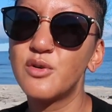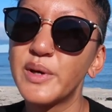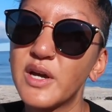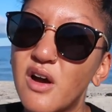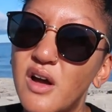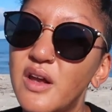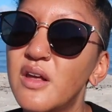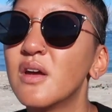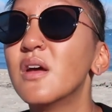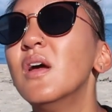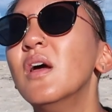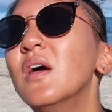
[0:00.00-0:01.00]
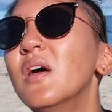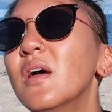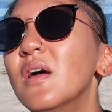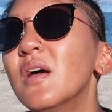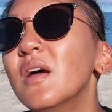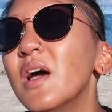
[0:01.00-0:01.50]
oh my god,
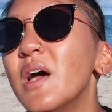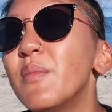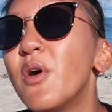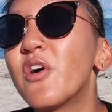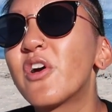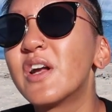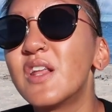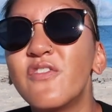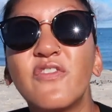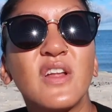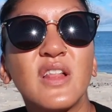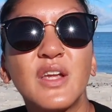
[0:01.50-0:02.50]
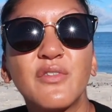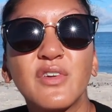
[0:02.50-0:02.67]
I'm already feeling